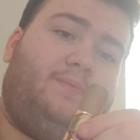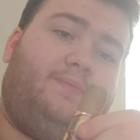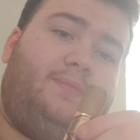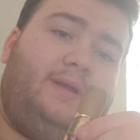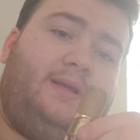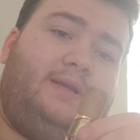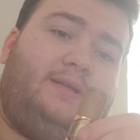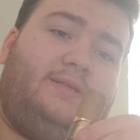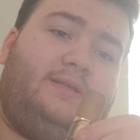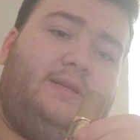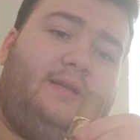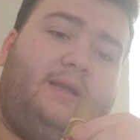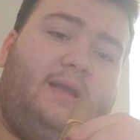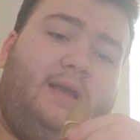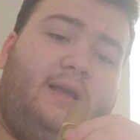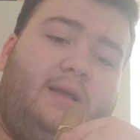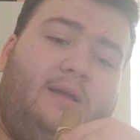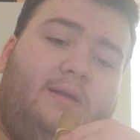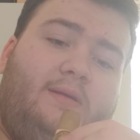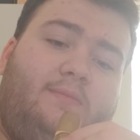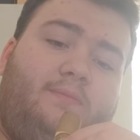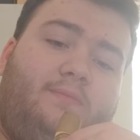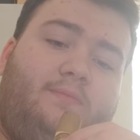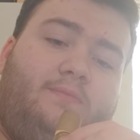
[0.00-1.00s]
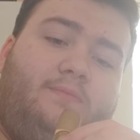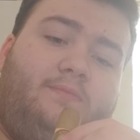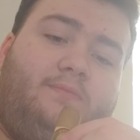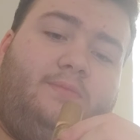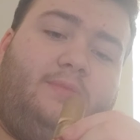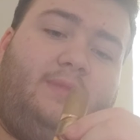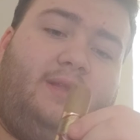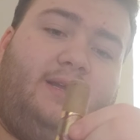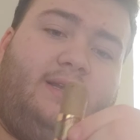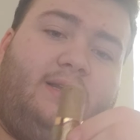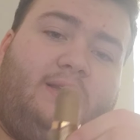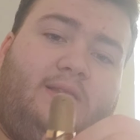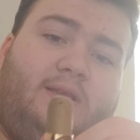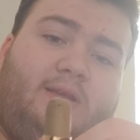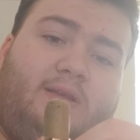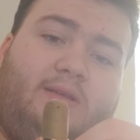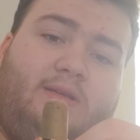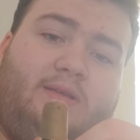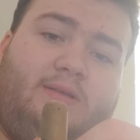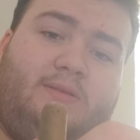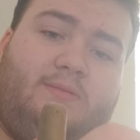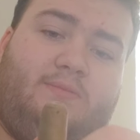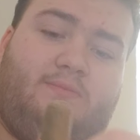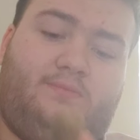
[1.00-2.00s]
big cigar like
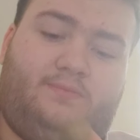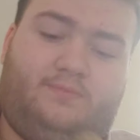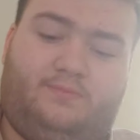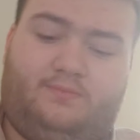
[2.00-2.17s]
this.